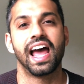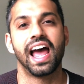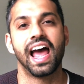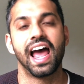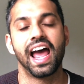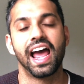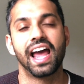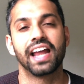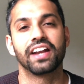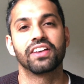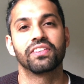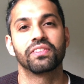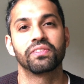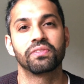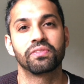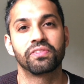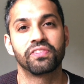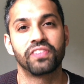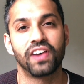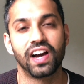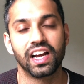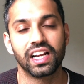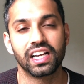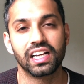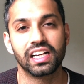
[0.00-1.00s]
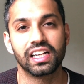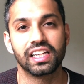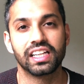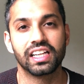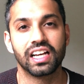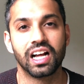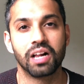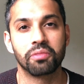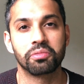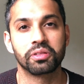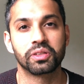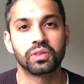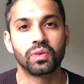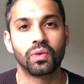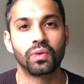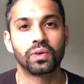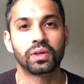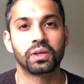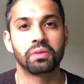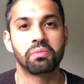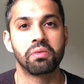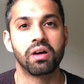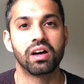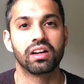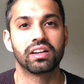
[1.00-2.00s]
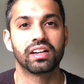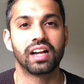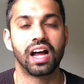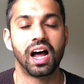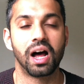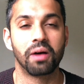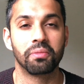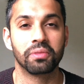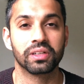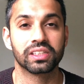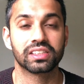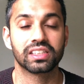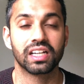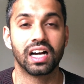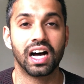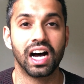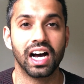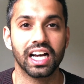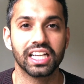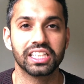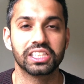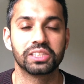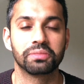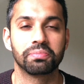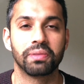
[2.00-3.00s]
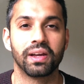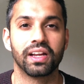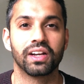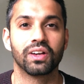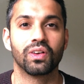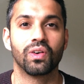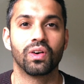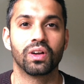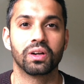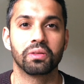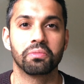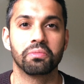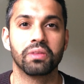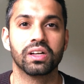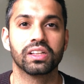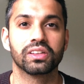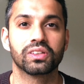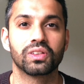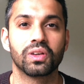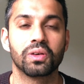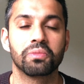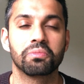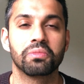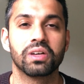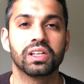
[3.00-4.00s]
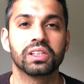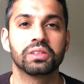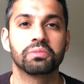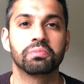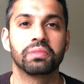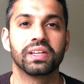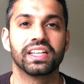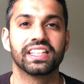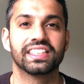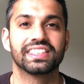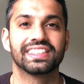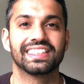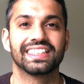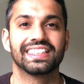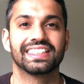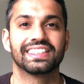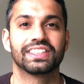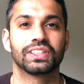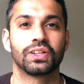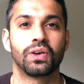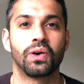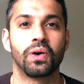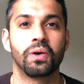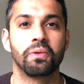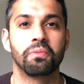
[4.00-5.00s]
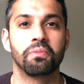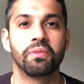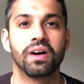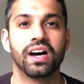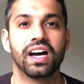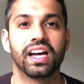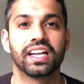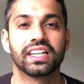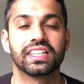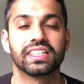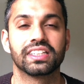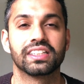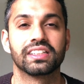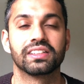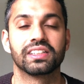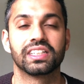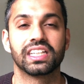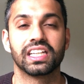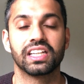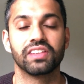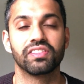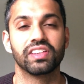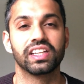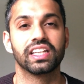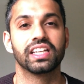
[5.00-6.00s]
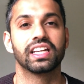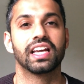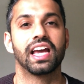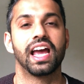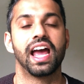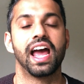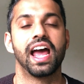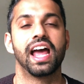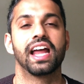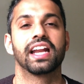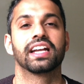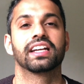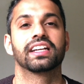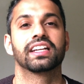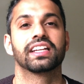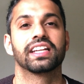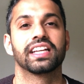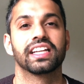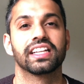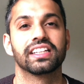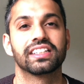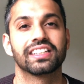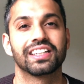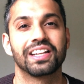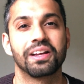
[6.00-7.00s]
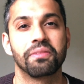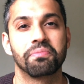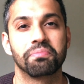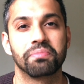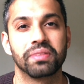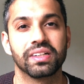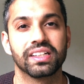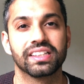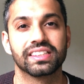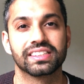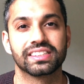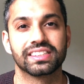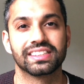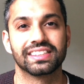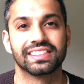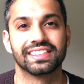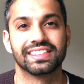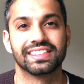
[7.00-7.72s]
And finally, I'll be talking about how much I spend on a month-on-month basis on my TV and internet bills.